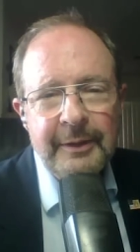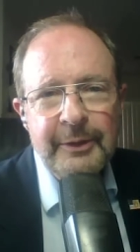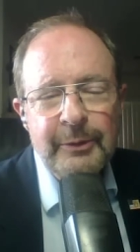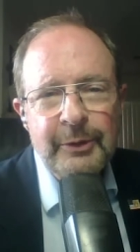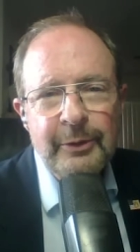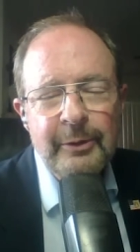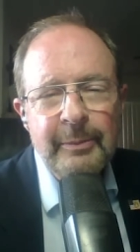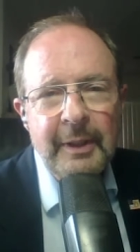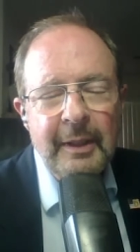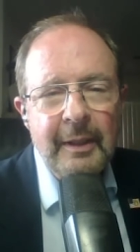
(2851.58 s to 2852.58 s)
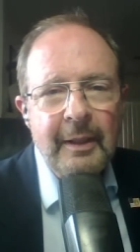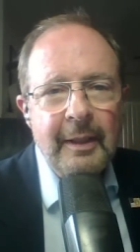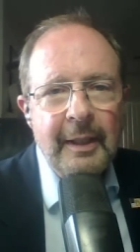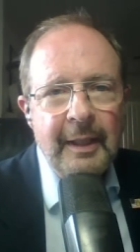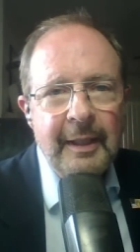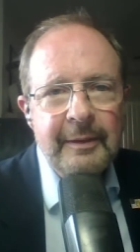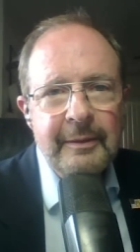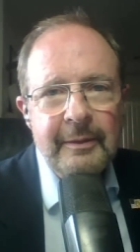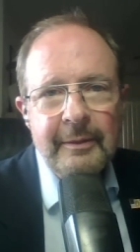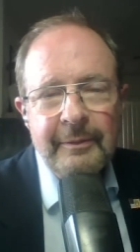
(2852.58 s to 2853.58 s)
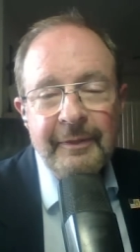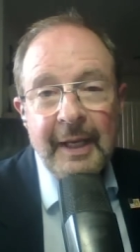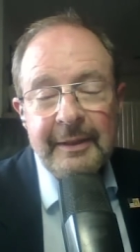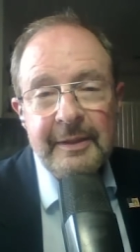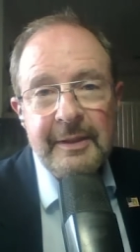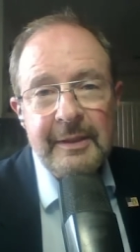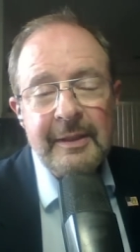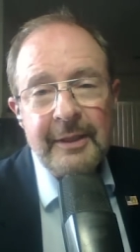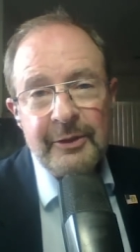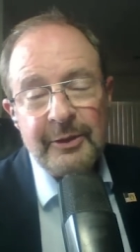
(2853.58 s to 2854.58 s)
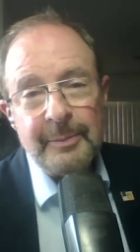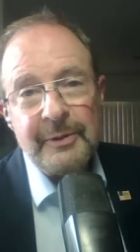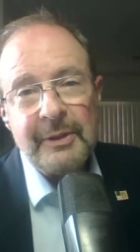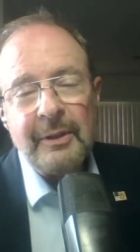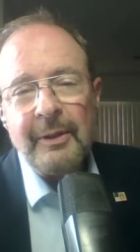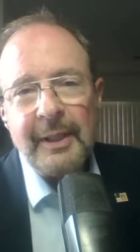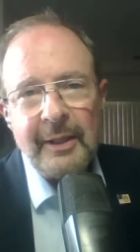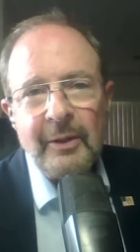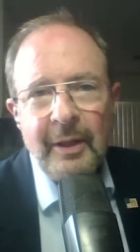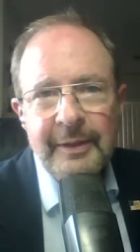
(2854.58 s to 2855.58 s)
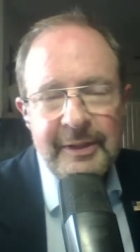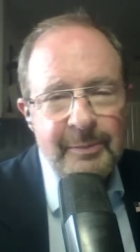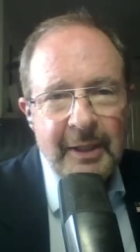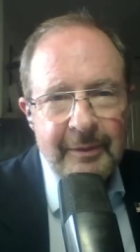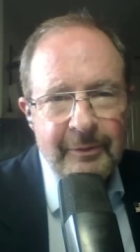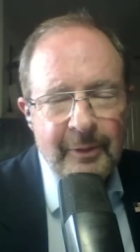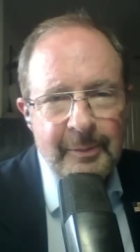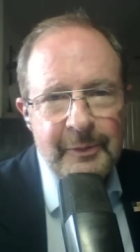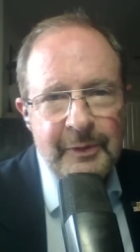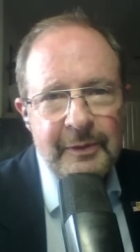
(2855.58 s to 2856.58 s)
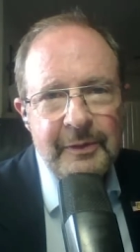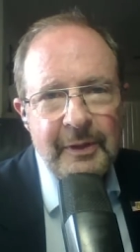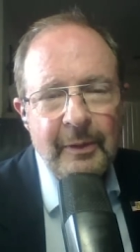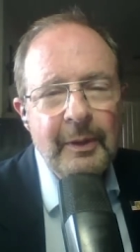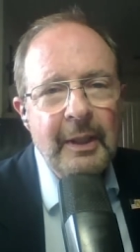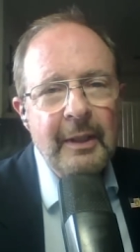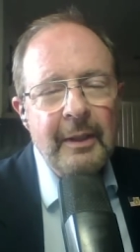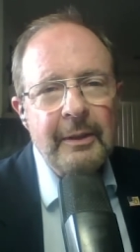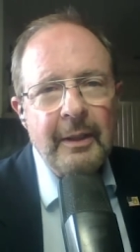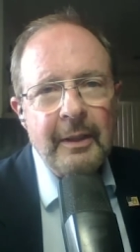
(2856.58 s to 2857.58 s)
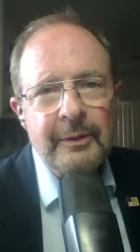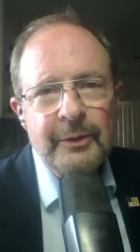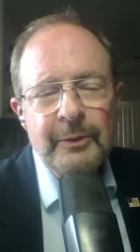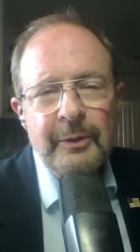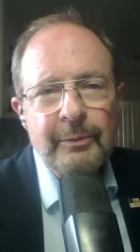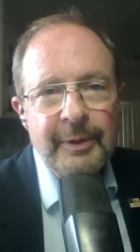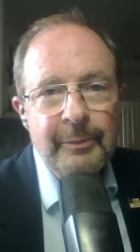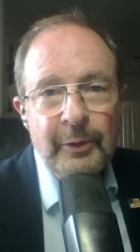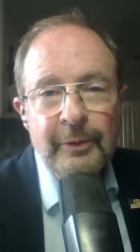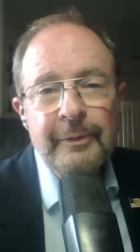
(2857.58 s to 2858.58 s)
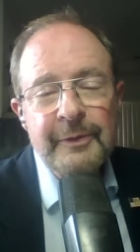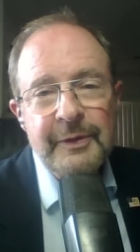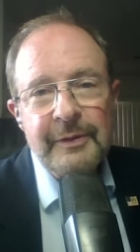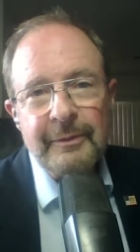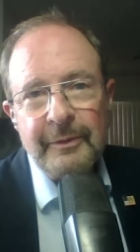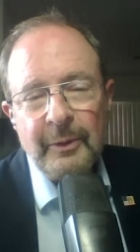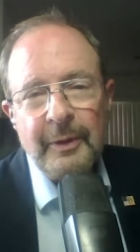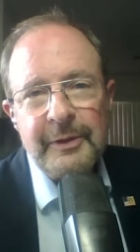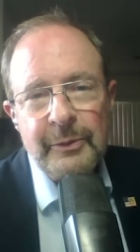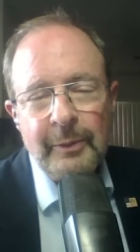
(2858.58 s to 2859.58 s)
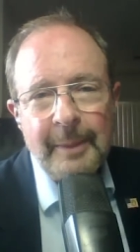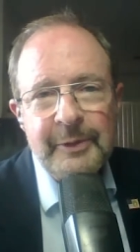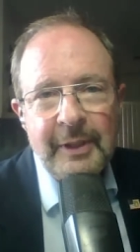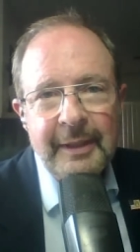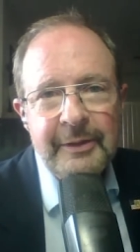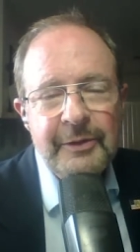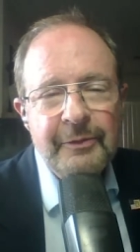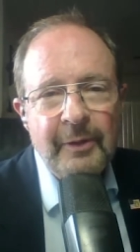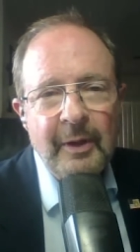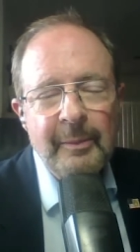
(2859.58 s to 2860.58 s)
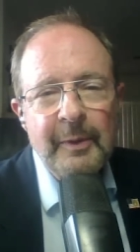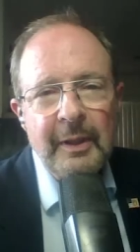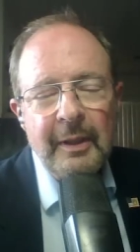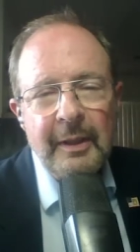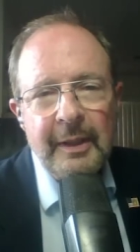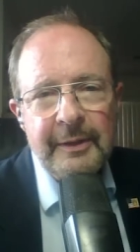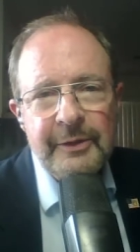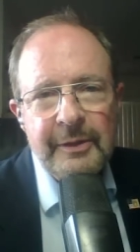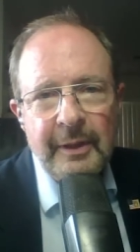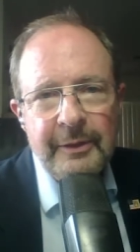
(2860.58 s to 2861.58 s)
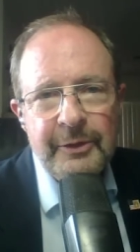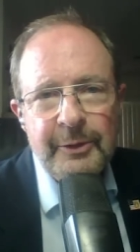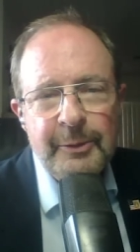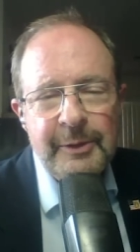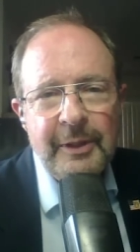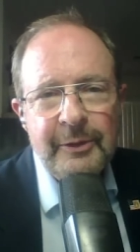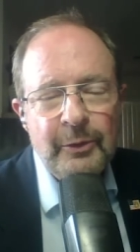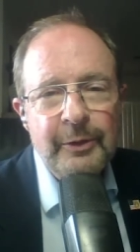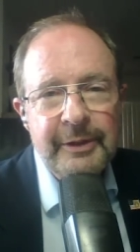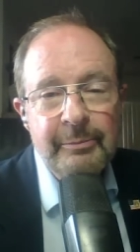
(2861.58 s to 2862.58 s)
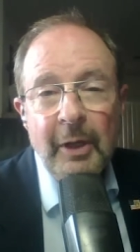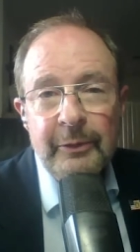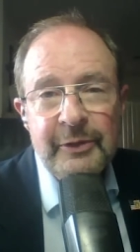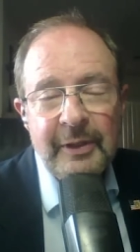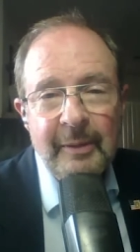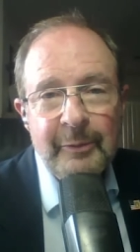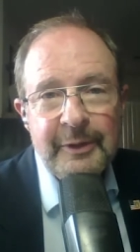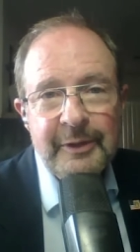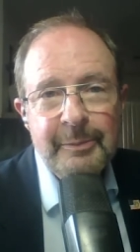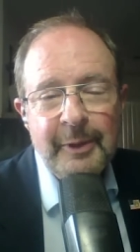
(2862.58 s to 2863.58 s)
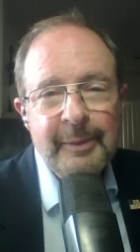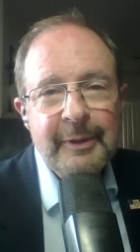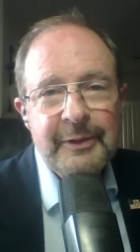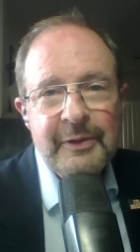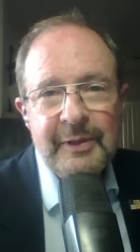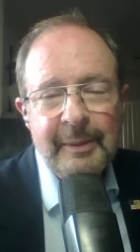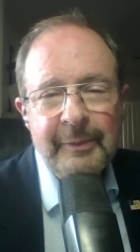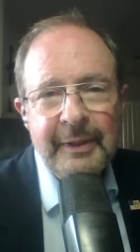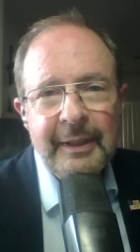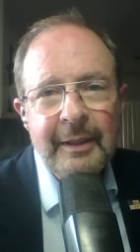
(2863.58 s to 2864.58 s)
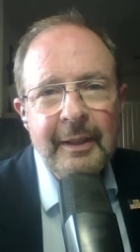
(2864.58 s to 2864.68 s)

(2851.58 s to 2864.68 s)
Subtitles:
YouTube. And the fact is, this censorship is occurring on all these platforms. So Google removes, of course, websites from its search results or demotes them, which is pretty much the same thing.